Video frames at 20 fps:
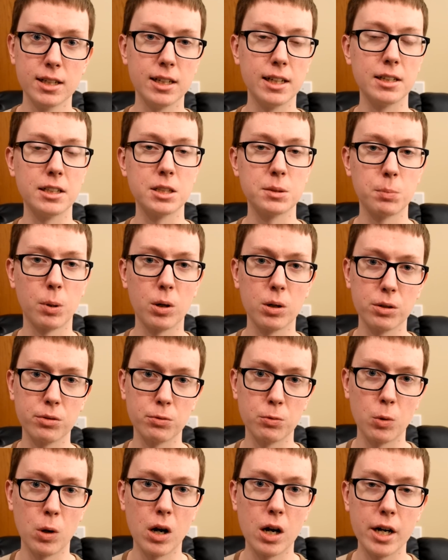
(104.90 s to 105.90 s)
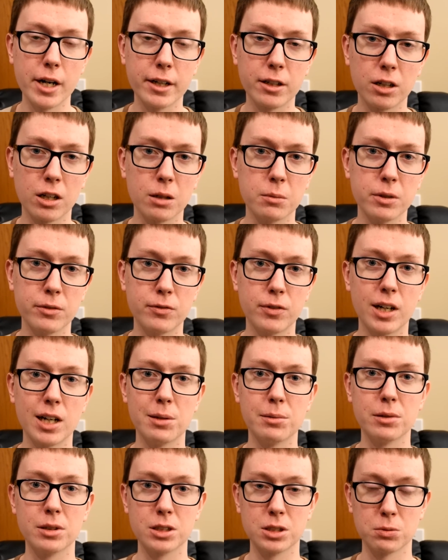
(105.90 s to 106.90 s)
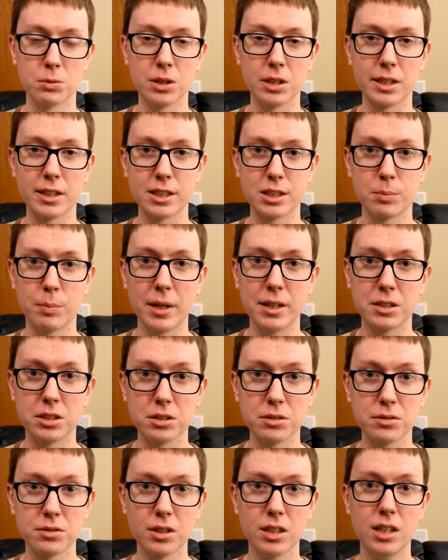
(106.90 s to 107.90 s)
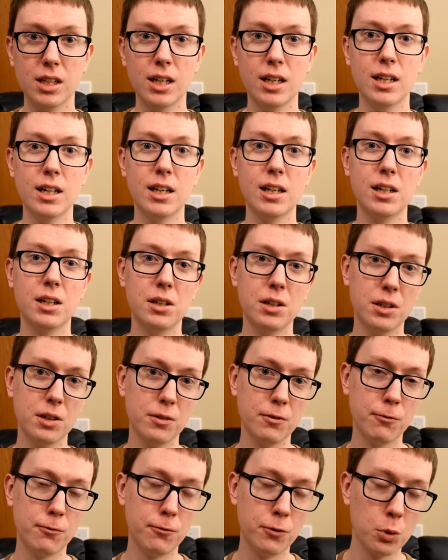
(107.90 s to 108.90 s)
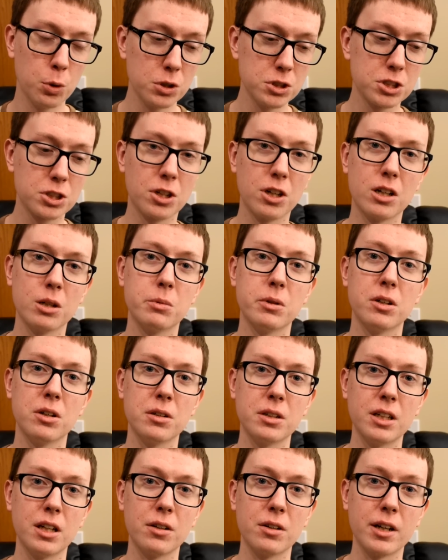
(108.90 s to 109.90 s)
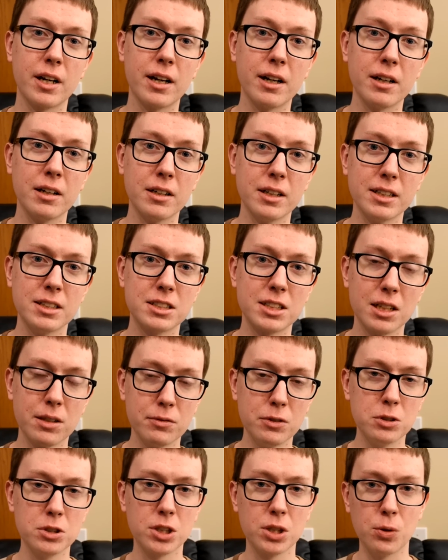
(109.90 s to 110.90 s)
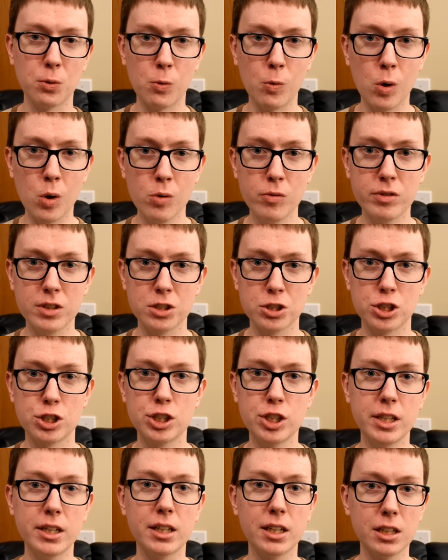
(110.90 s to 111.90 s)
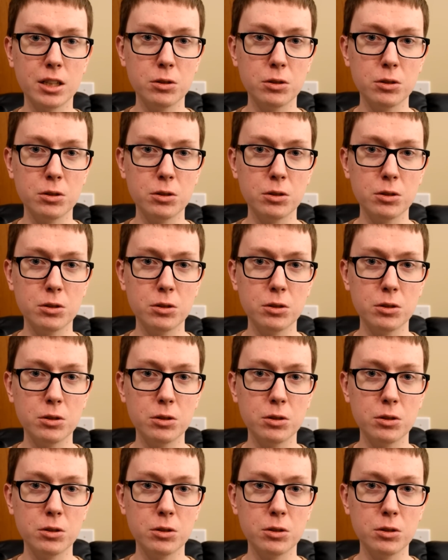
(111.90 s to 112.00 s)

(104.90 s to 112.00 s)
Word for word: And that's part of why carbon fiber is really expensive. Forged carbon, on the other hand, instead of using a woven sheet, it